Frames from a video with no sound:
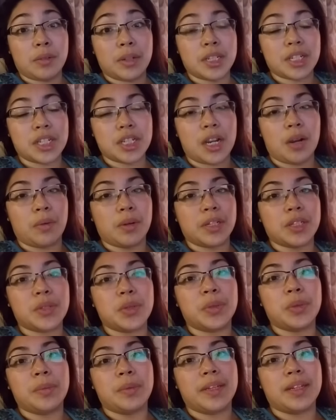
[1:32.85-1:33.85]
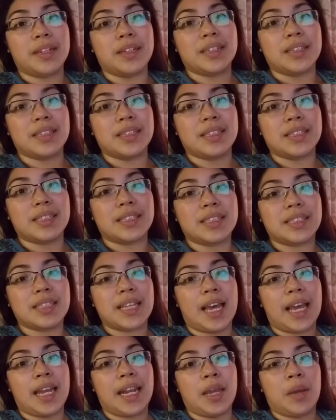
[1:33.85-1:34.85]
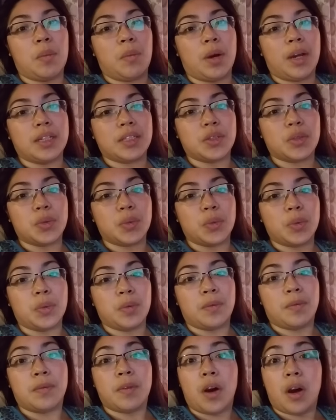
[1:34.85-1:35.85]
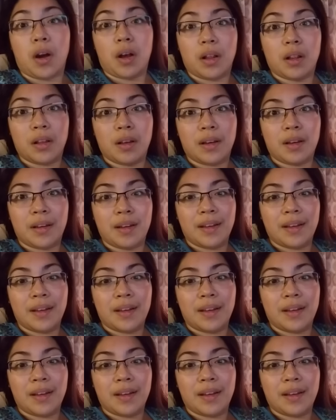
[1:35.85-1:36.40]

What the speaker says: a quick shower too because I didn't want to fall